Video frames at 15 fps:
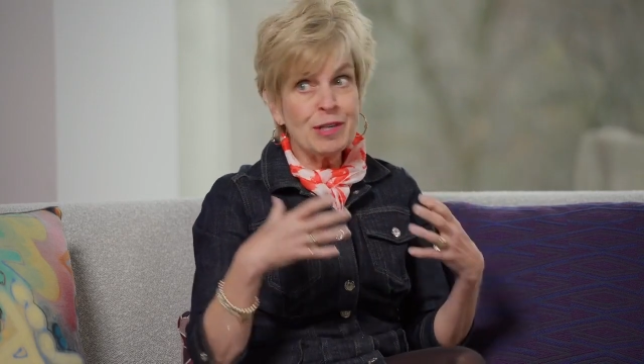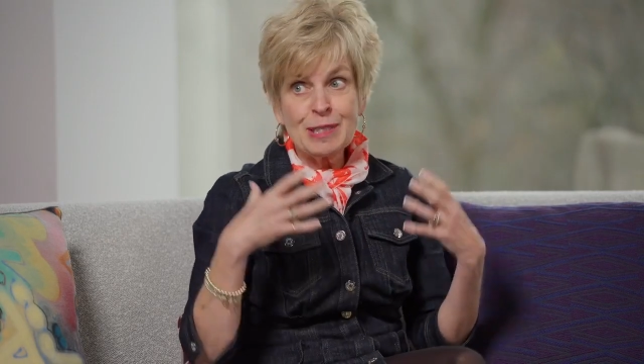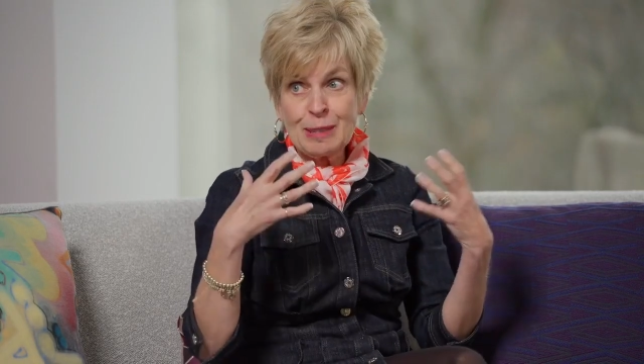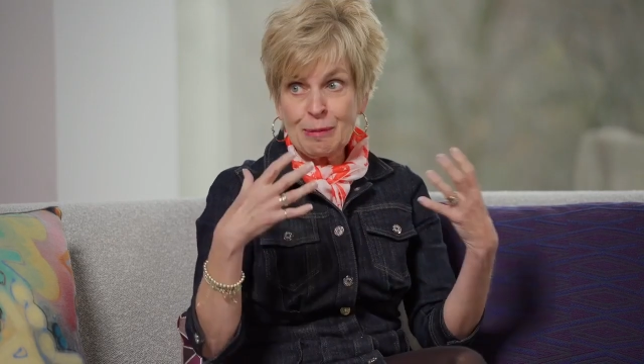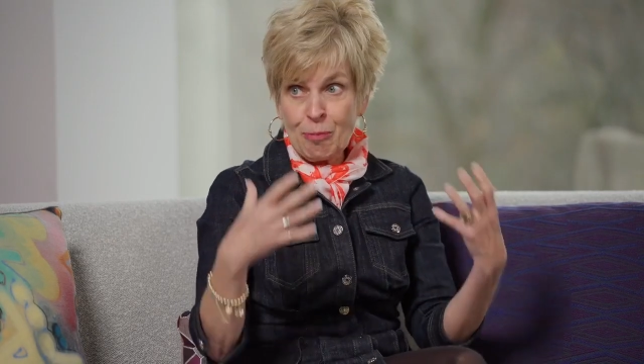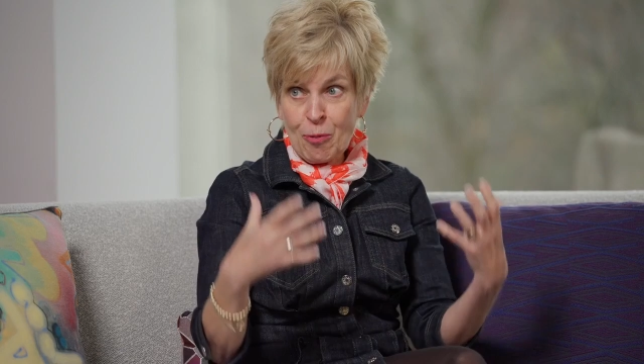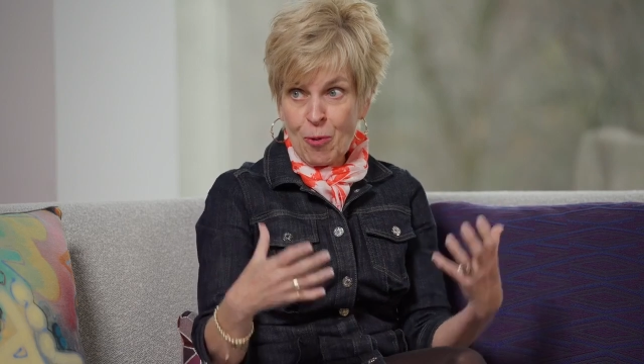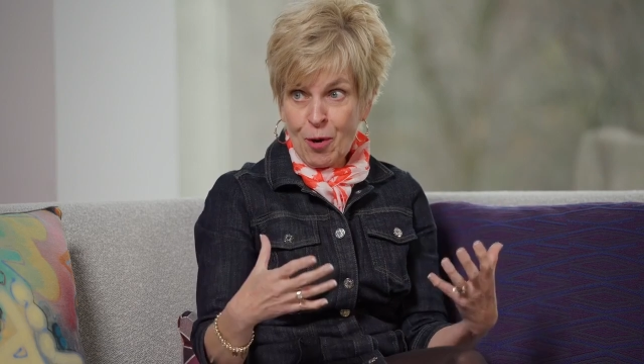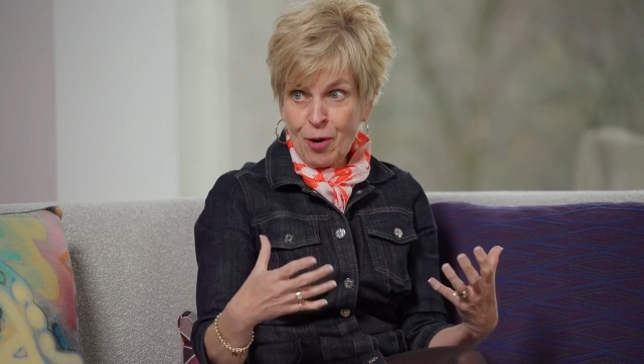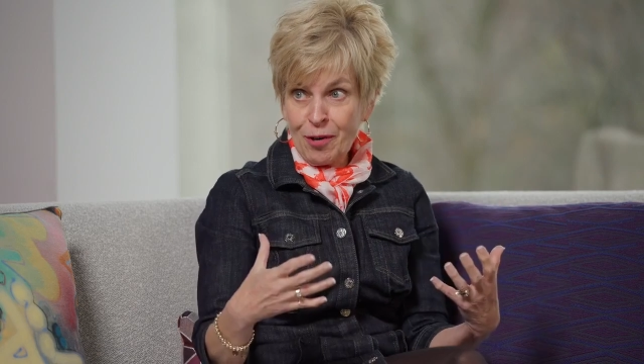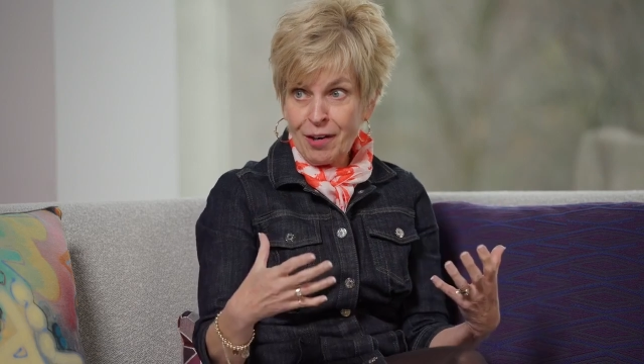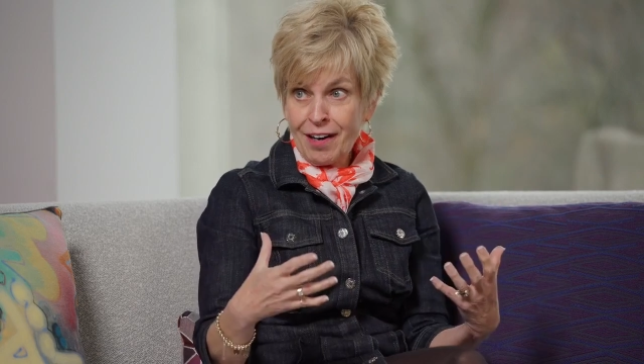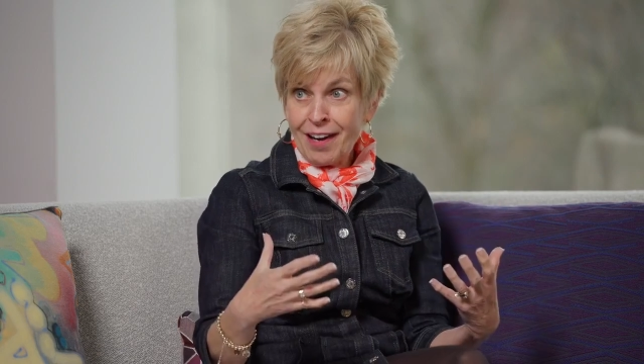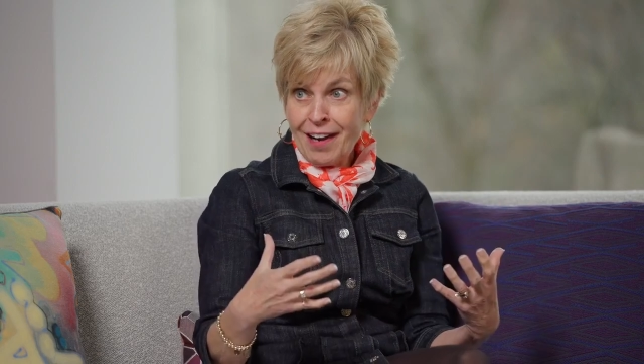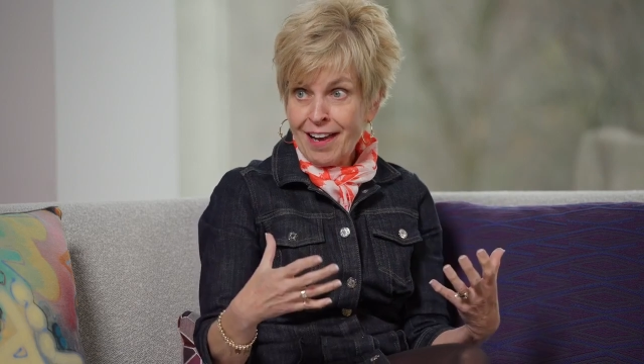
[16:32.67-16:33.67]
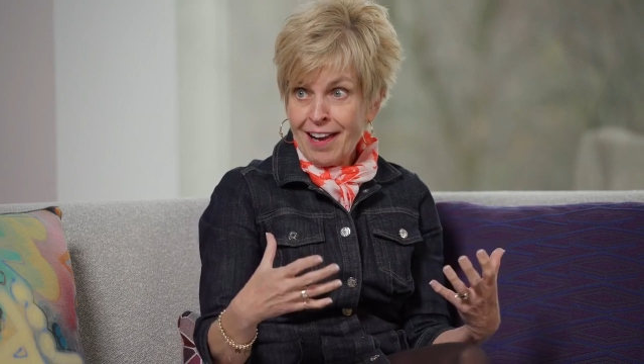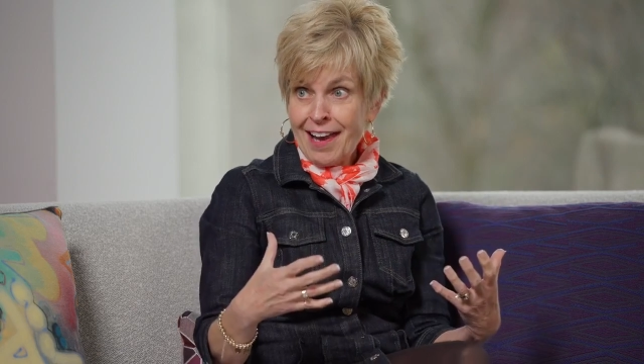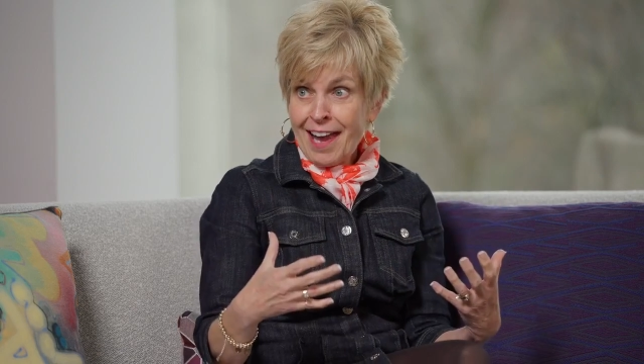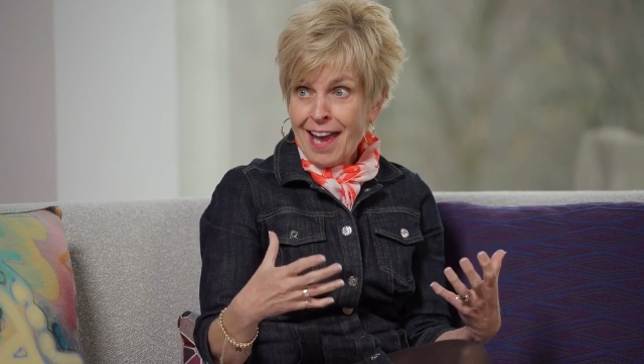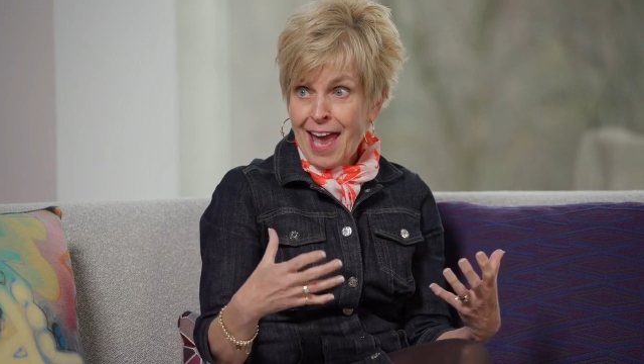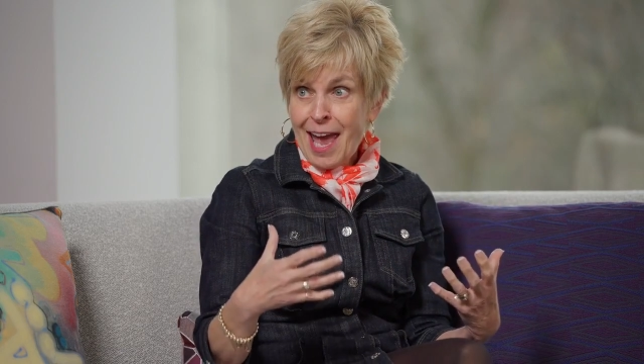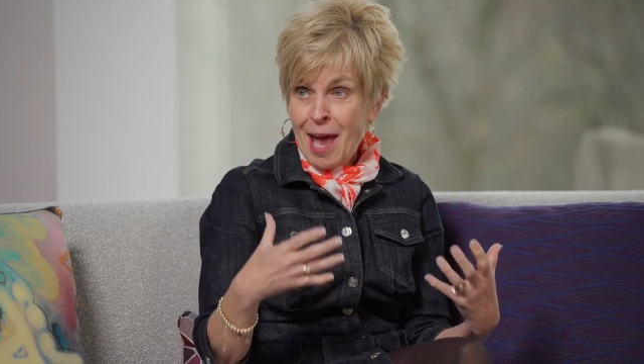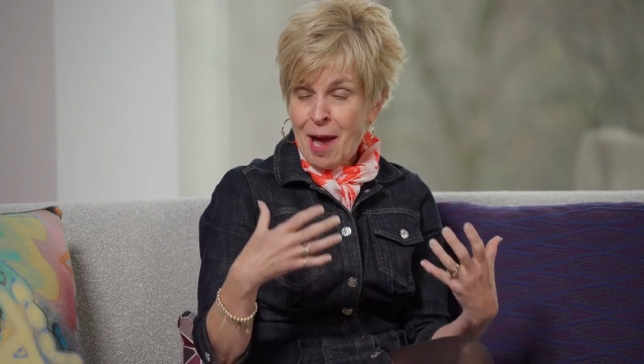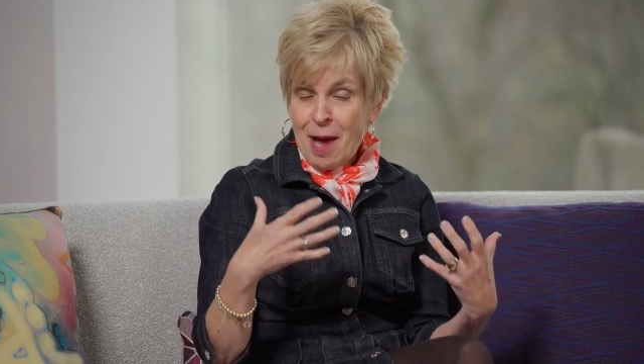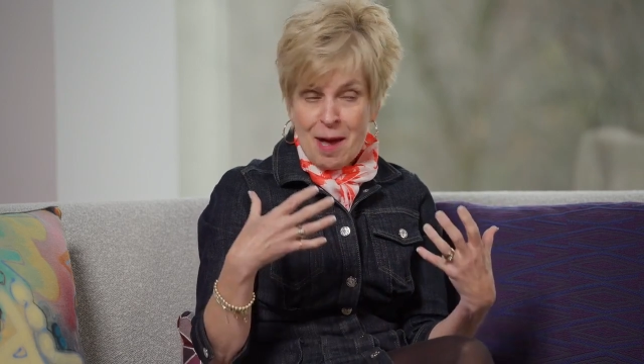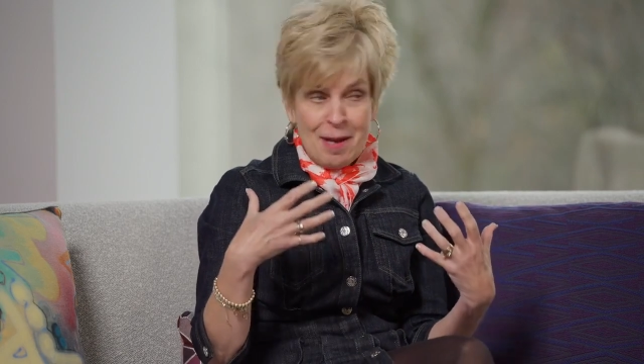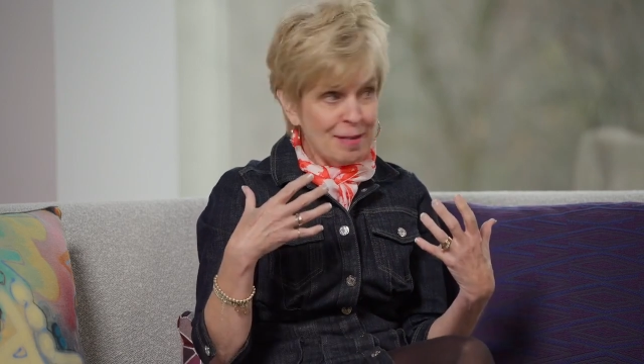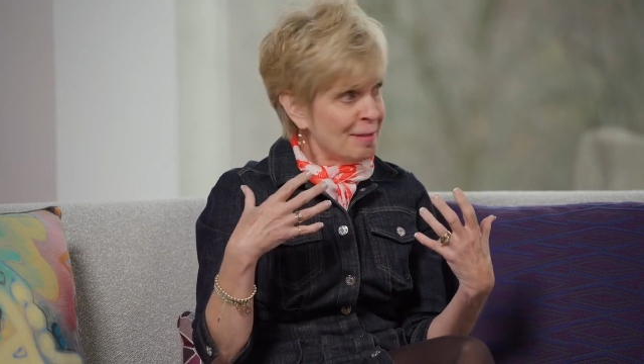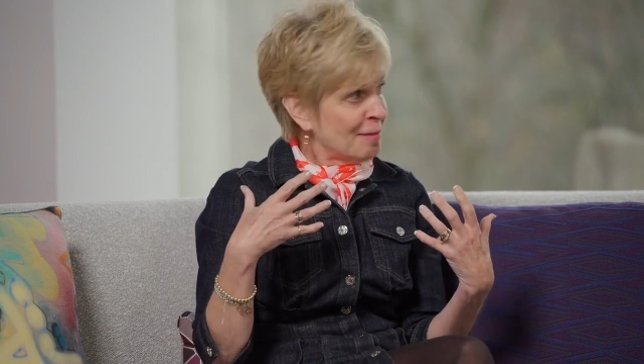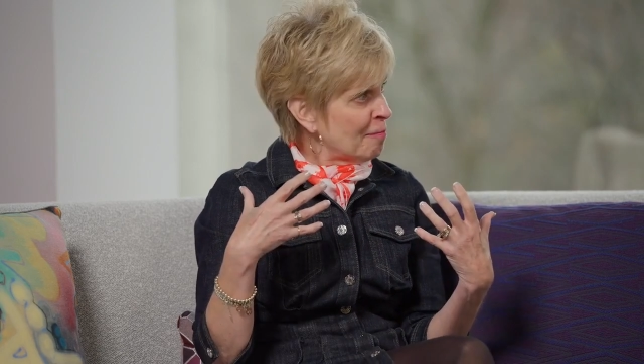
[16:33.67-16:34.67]
support
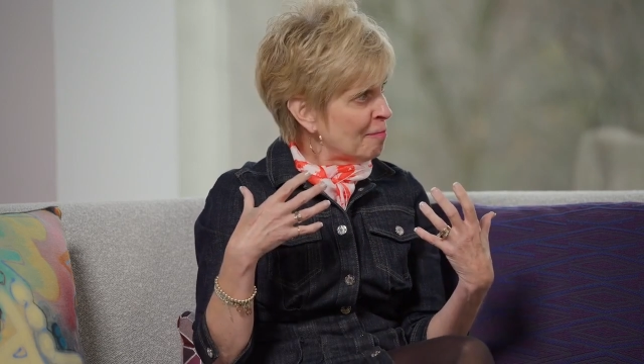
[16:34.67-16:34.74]
and